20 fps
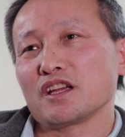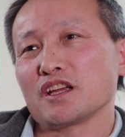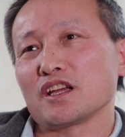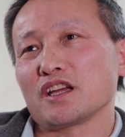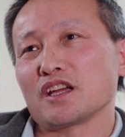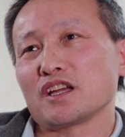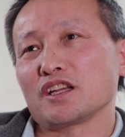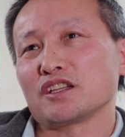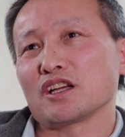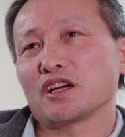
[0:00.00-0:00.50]

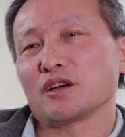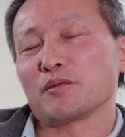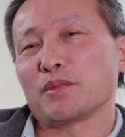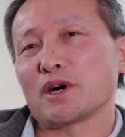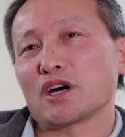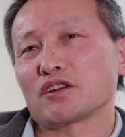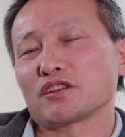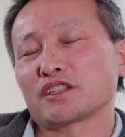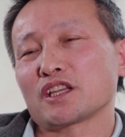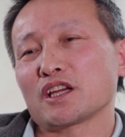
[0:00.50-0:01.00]
and
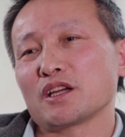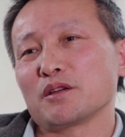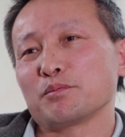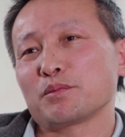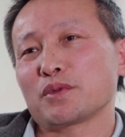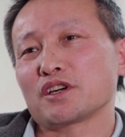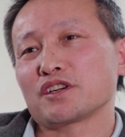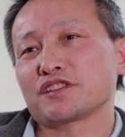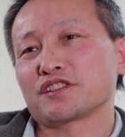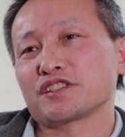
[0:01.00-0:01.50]
about
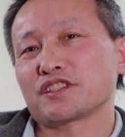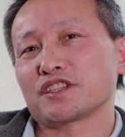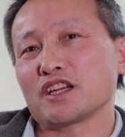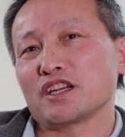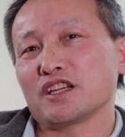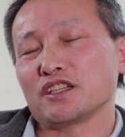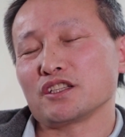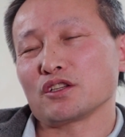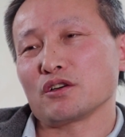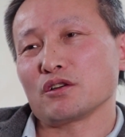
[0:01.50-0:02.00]

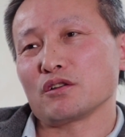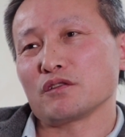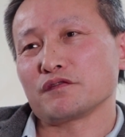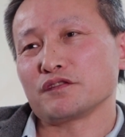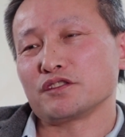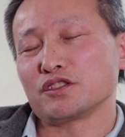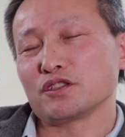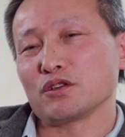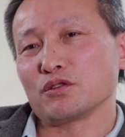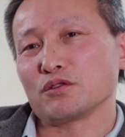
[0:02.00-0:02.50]
10%
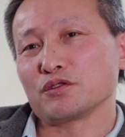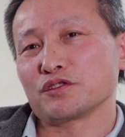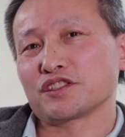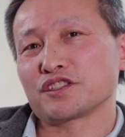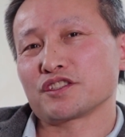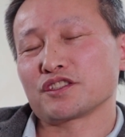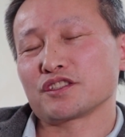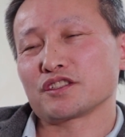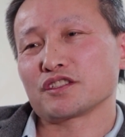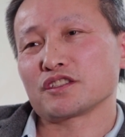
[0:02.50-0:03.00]
of
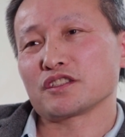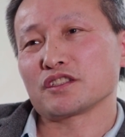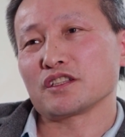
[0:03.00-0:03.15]
those